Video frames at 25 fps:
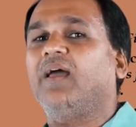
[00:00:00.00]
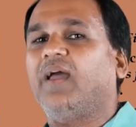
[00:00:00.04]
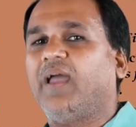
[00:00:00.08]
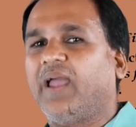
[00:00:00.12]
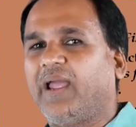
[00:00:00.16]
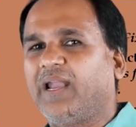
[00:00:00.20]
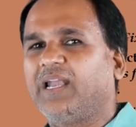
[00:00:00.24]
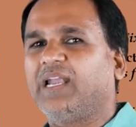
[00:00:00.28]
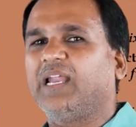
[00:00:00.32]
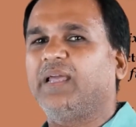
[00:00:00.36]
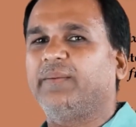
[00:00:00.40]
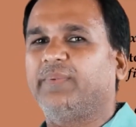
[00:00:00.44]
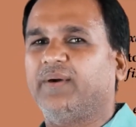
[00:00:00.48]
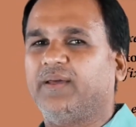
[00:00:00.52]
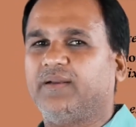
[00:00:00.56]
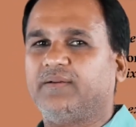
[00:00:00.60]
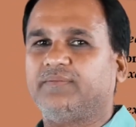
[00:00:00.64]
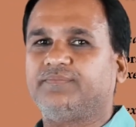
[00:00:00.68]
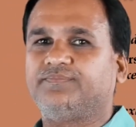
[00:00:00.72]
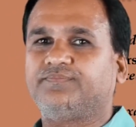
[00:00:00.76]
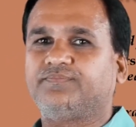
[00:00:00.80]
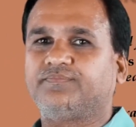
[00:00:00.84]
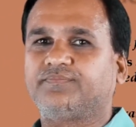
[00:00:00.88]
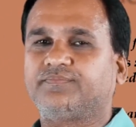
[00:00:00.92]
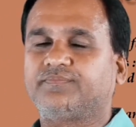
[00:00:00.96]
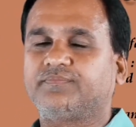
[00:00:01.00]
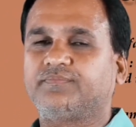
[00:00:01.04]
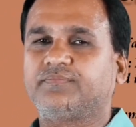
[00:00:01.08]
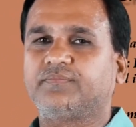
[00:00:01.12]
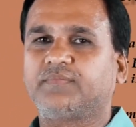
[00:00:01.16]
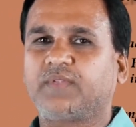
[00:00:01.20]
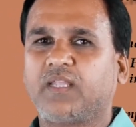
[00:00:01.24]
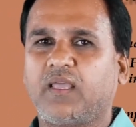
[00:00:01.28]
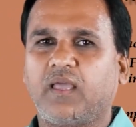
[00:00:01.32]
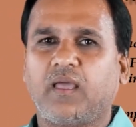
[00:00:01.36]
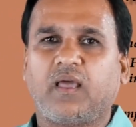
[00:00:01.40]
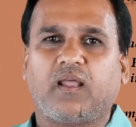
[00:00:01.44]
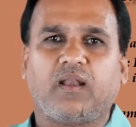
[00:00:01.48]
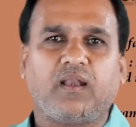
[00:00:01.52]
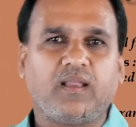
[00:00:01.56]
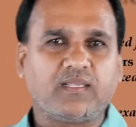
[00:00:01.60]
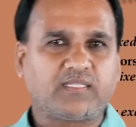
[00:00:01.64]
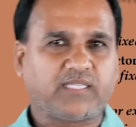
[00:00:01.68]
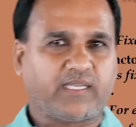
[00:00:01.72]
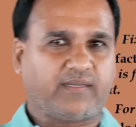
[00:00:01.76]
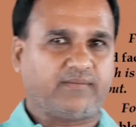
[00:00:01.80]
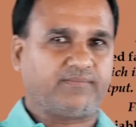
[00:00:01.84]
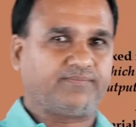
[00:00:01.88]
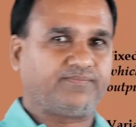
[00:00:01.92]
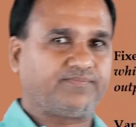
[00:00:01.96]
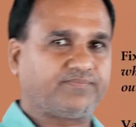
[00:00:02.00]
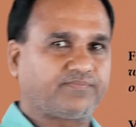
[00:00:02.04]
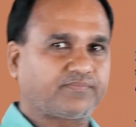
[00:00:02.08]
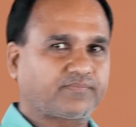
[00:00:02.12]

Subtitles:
and labor. Listen.